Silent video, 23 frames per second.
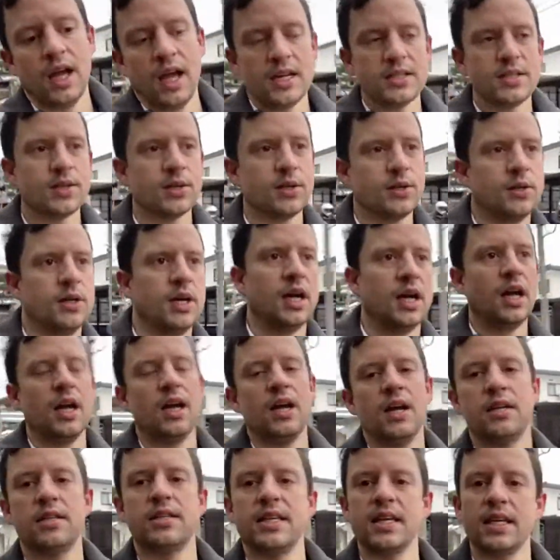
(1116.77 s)
And so
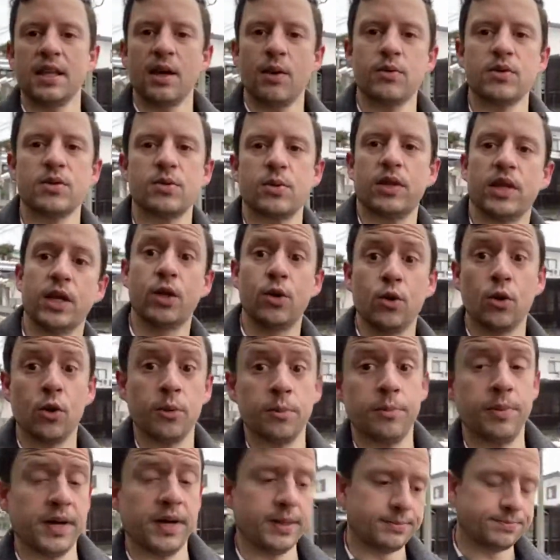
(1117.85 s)
seeing that was really cool.
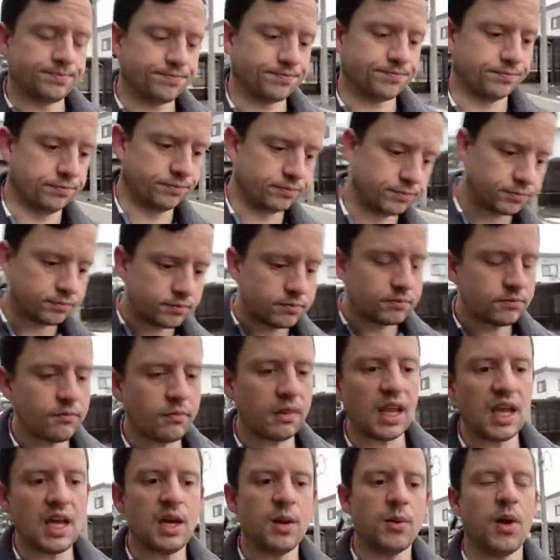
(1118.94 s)
But
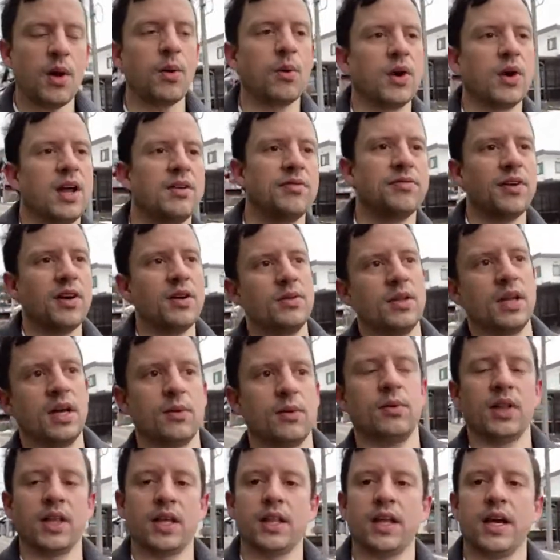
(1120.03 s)
anyway, what I found that I
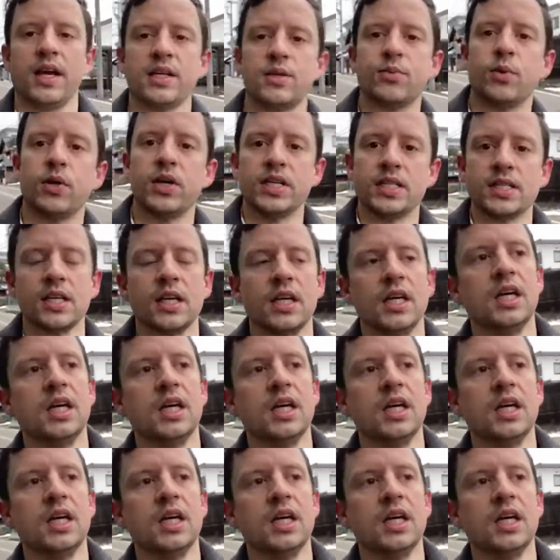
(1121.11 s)
really liked was